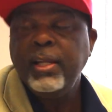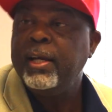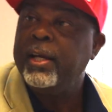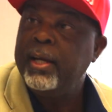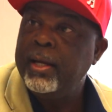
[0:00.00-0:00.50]
in
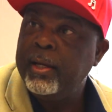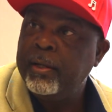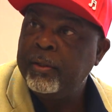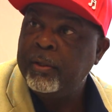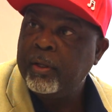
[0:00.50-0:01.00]
the
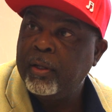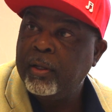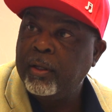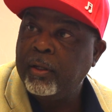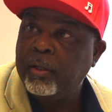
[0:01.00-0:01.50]
end,
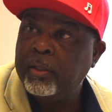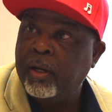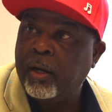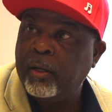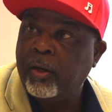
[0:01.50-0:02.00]

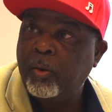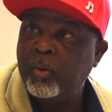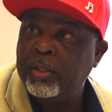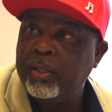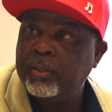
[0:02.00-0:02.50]

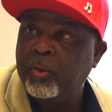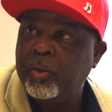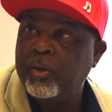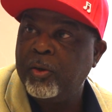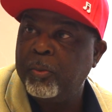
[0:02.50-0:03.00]
only there's
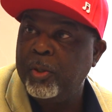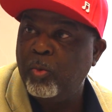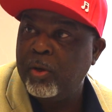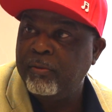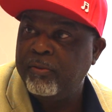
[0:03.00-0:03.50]
only going to be
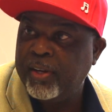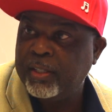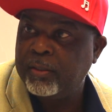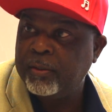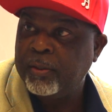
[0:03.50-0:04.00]
one
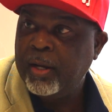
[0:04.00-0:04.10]
victor.